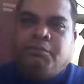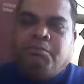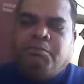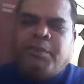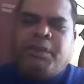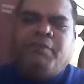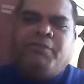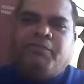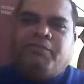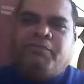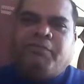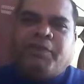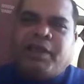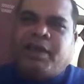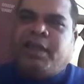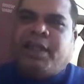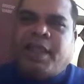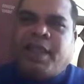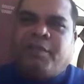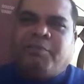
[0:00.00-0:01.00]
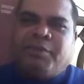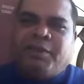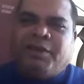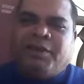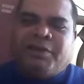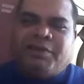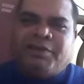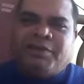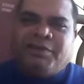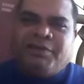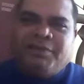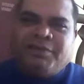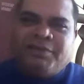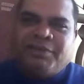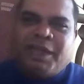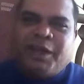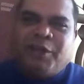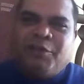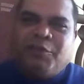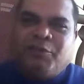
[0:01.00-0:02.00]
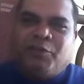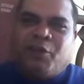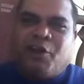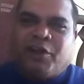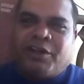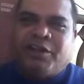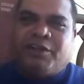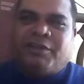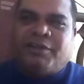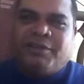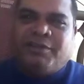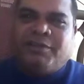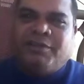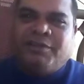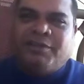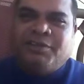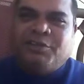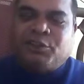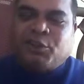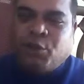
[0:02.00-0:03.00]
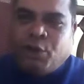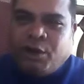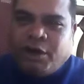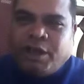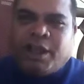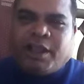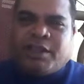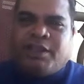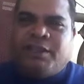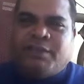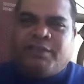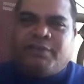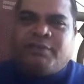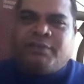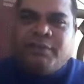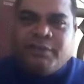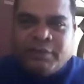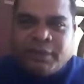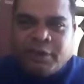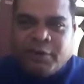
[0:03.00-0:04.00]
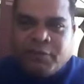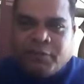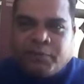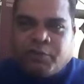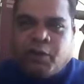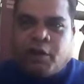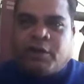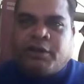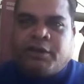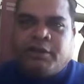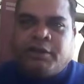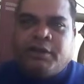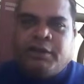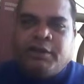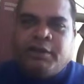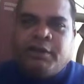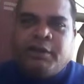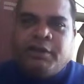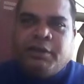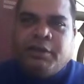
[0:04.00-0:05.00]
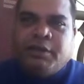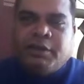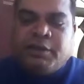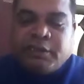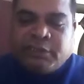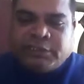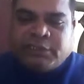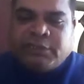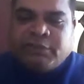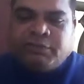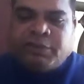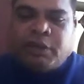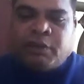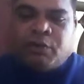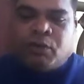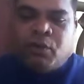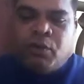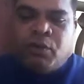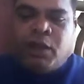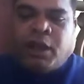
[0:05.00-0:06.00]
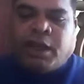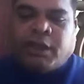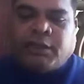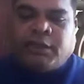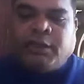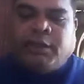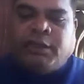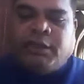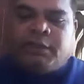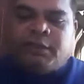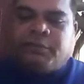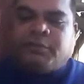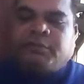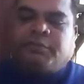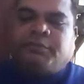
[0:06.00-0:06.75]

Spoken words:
Be very happy that you've got it. So lucky that you've got it. Receive that wholeheartedly.